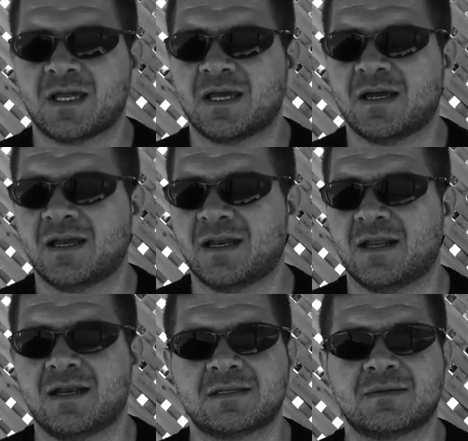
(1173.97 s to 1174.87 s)
Cut.
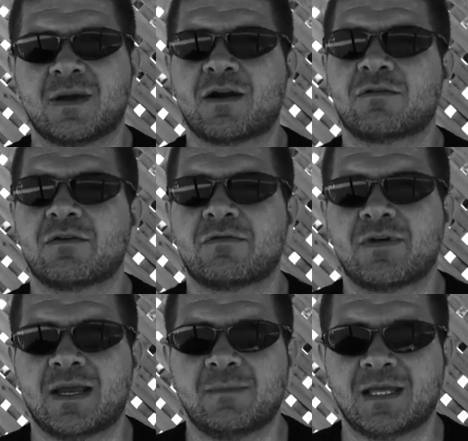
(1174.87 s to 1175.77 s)
It doesn't matter if they're
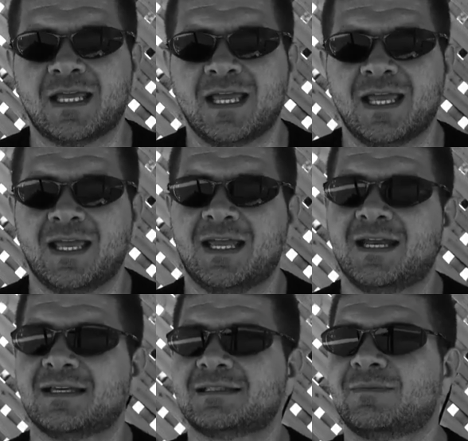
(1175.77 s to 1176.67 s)
family.
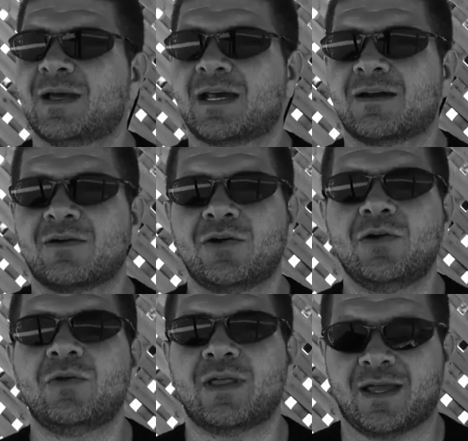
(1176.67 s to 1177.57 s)
It doesn't matter
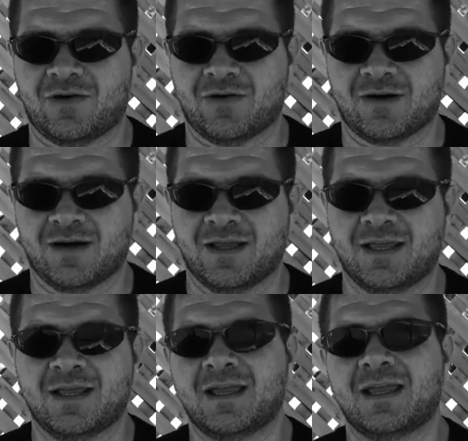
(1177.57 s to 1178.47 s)
who they are.
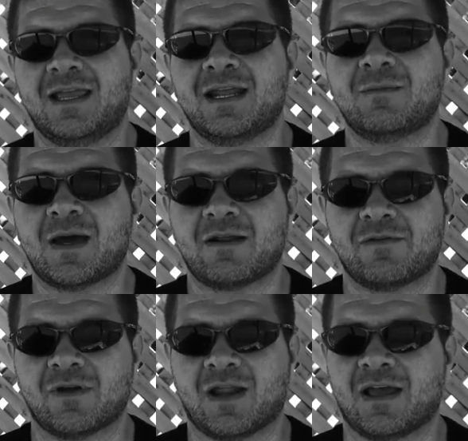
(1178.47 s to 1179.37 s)
Get them out
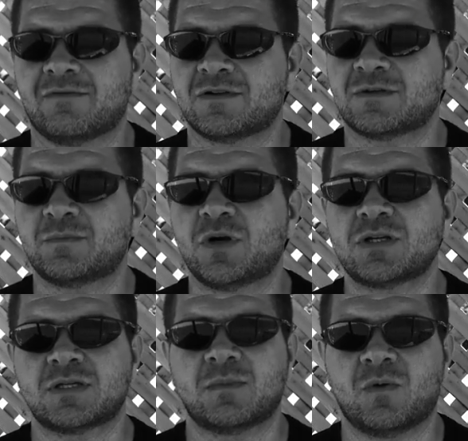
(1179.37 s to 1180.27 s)
of your life. Just
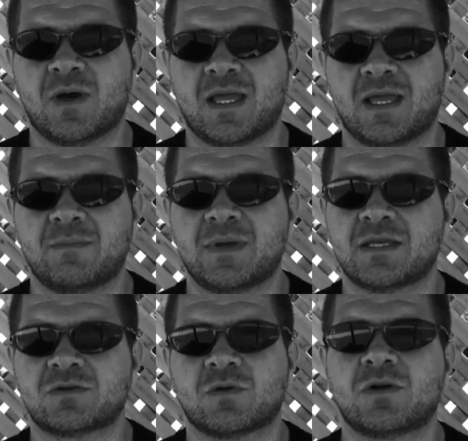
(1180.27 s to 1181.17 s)
push them away.
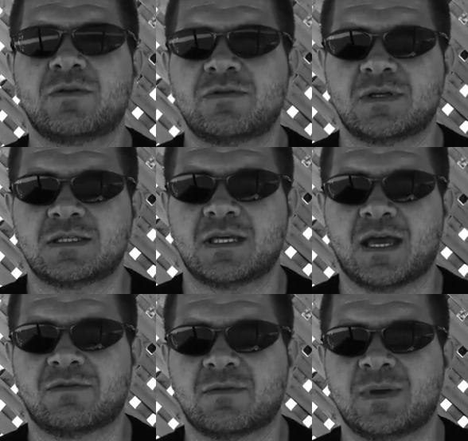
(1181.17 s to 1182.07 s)
Be as rude as you
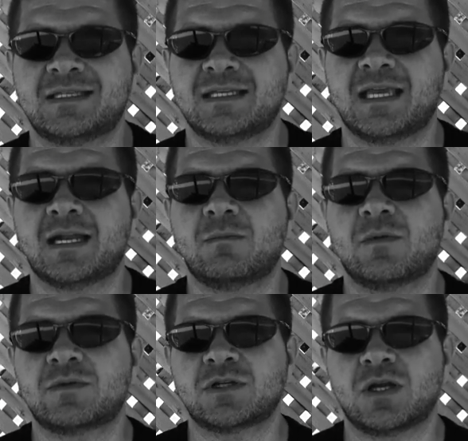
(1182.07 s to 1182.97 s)
have to be to get
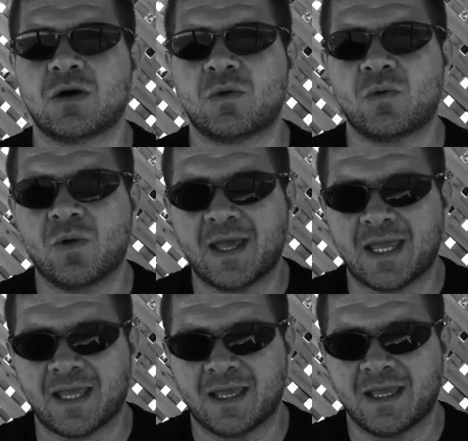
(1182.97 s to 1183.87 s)
them to go
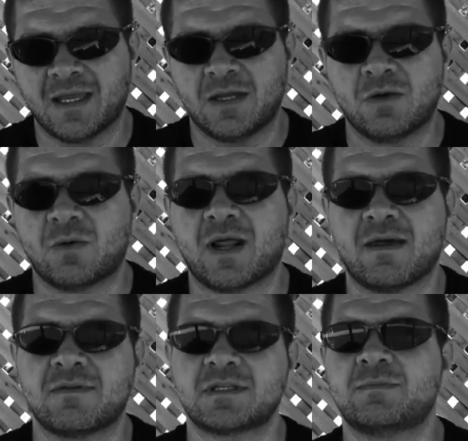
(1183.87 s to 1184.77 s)
away. You don't want to
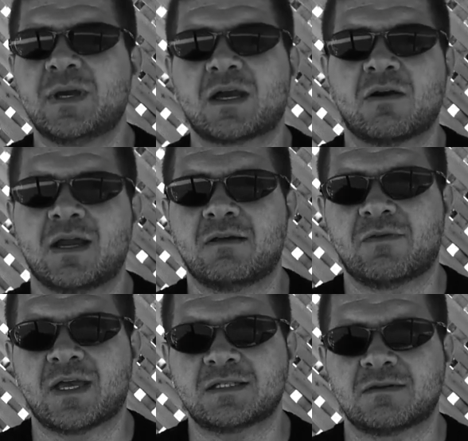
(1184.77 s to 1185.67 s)
have this bickering
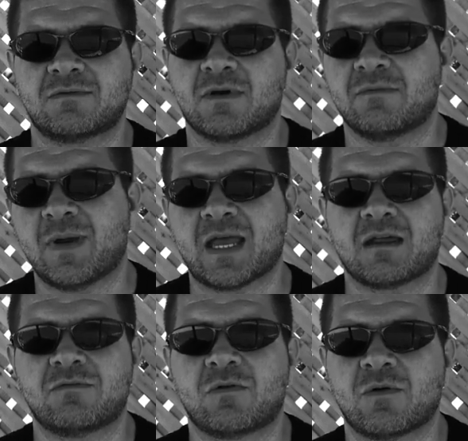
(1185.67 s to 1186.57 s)
fest of
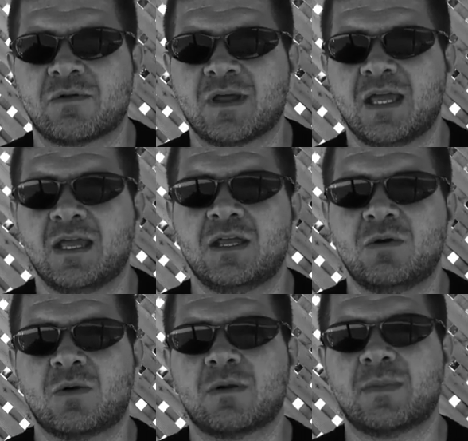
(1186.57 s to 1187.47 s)
back and forth.
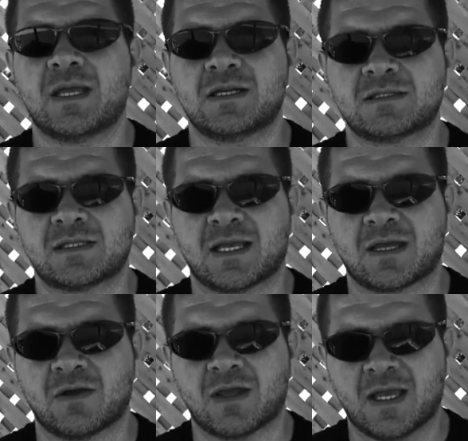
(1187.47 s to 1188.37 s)
You want to be just
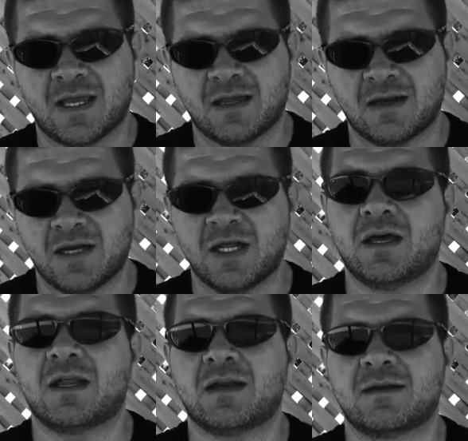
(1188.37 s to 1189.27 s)
like, okay,
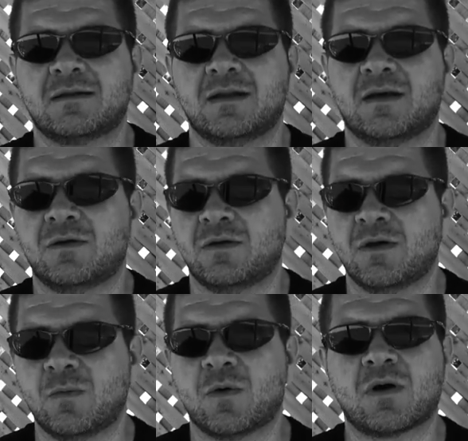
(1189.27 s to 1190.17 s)
done.
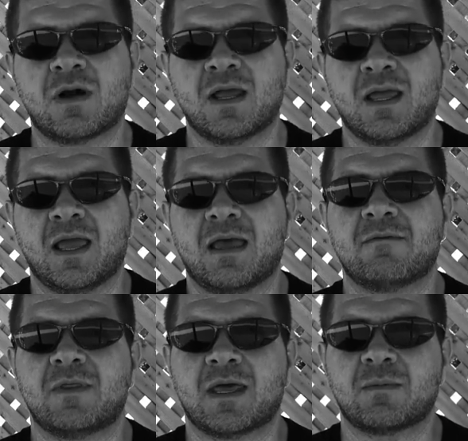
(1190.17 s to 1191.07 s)
No more
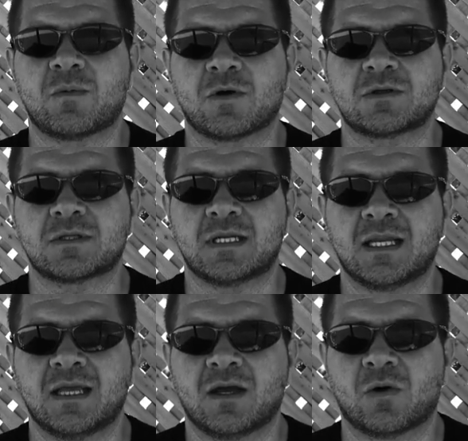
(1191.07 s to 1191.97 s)
having that
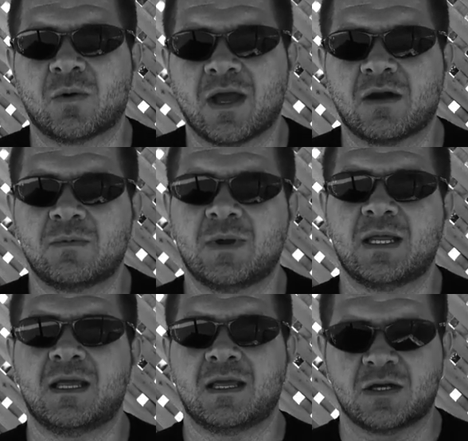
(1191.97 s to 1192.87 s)
person around
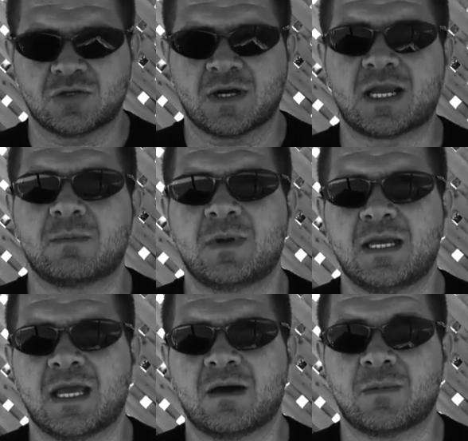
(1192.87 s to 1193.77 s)
me and dragging me
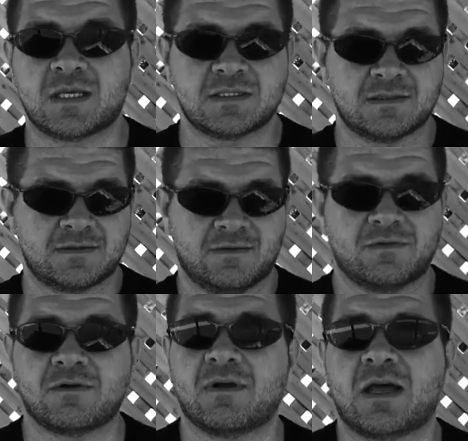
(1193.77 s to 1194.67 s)
down. Because
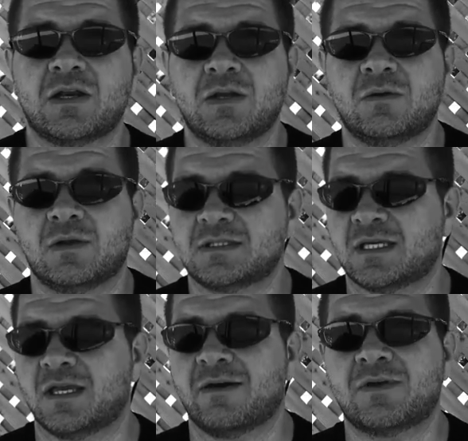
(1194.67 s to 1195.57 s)
if they're around you, let's
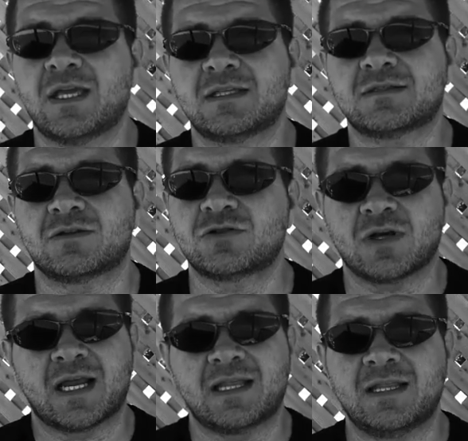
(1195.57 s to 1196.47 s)
say you have kids, they're
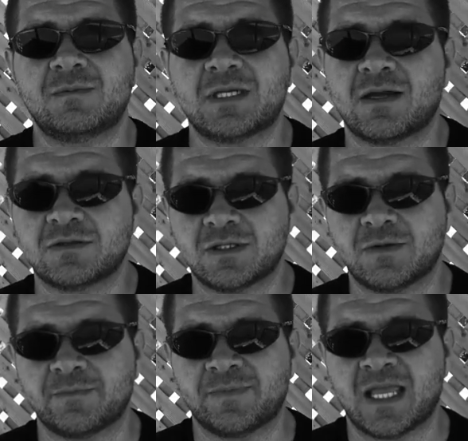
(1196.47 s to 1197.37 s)
dragging them down
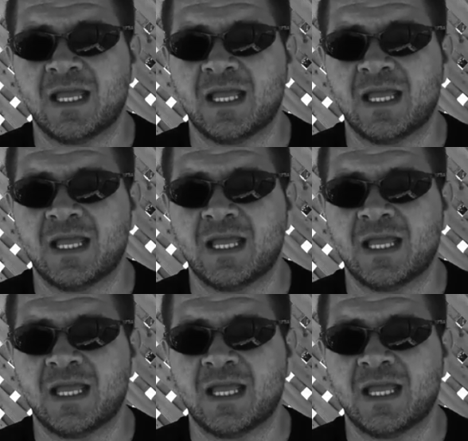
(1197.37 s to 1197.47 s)
too.